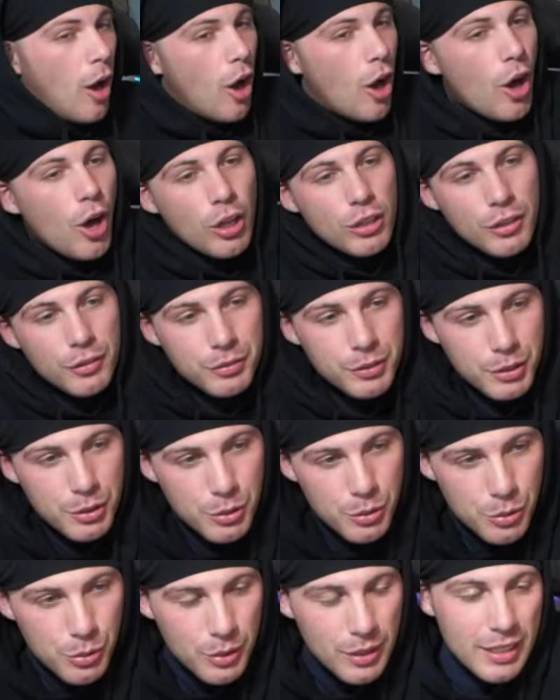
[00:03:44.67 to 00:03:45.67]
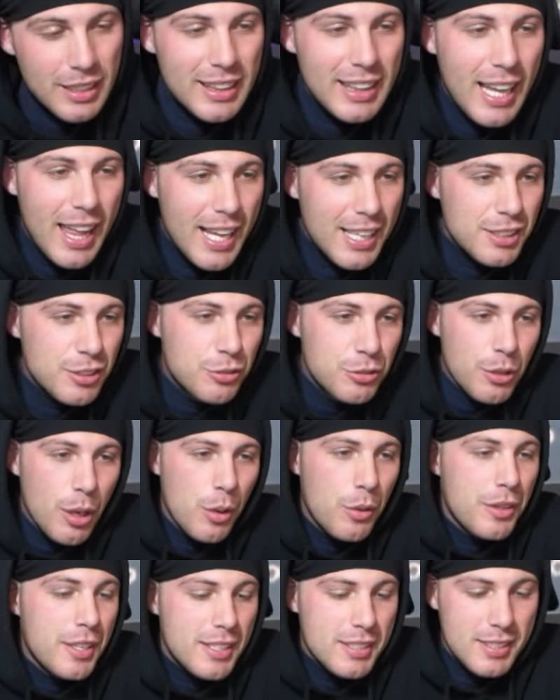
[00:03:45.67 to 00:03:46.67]
all of you. Let's
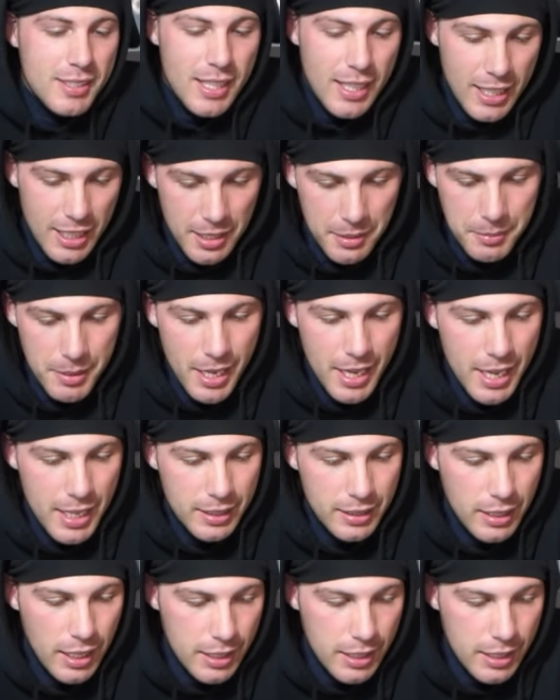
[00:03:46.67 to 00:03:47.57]
grow this thing, man.